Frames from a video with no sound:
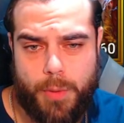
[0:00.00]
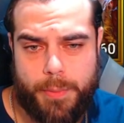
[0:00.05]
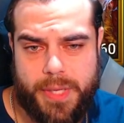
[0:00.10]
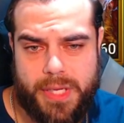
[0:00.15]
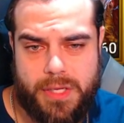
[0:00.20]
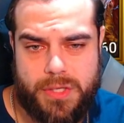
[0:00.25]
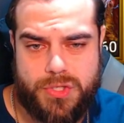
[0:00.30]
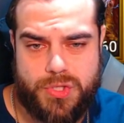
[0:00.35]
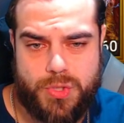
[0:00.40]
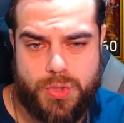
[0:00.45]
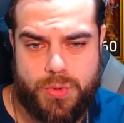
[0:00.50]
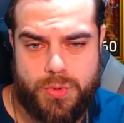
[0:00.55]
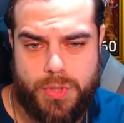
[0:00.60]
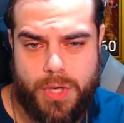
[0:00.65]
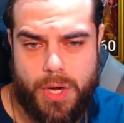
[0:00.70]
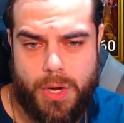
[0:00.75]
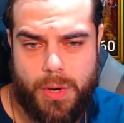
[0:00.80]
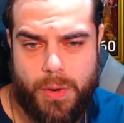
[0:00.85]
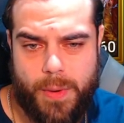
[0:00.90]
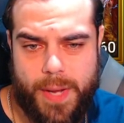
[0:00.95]
because
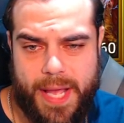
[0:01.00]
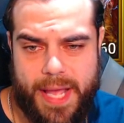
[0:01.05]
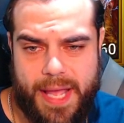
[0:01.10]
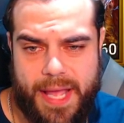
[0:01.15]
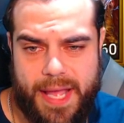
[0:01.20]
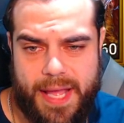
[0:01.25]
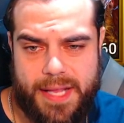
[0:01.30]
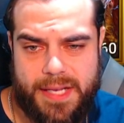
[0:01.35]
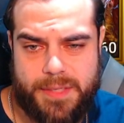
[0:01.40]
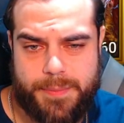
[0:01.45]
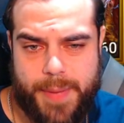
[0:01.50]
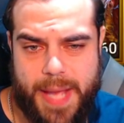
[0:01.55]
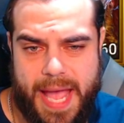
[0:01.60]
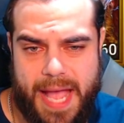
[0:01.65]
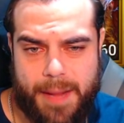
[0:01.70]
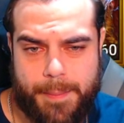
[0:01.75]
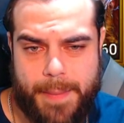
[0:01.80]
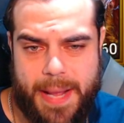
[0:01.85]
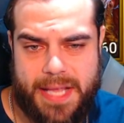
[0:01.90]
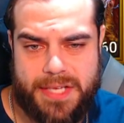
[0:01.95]
Ugo and
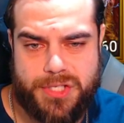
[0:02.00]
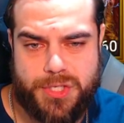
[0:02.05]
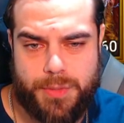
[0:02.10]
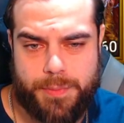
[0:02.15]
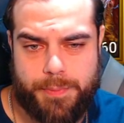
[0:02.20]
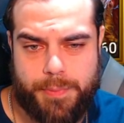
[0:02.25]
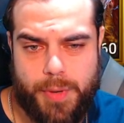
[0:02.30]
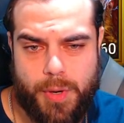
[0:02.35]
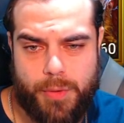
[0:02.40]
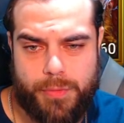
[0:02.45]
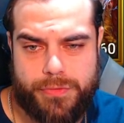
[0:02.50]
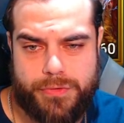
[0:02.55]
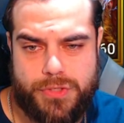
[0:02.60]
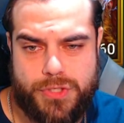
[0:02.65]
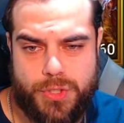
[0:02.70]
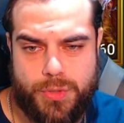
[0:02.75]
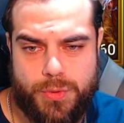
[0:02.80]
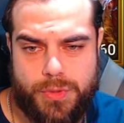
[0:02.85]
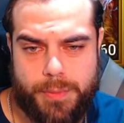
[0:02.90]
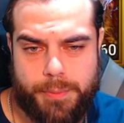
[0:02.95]
Packmaster both
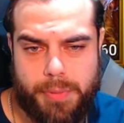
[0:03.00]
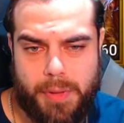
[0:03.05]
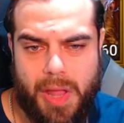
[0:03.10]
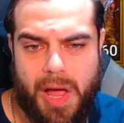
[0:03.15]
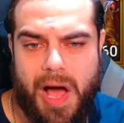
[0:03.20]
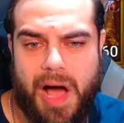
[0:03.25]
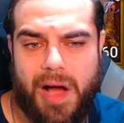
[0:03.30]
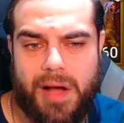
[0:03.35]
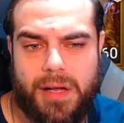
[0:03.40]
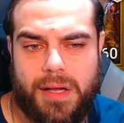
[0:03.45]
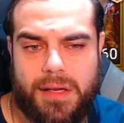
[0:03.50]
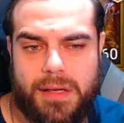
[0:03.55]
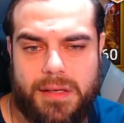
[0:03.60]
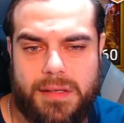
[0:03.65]
do the block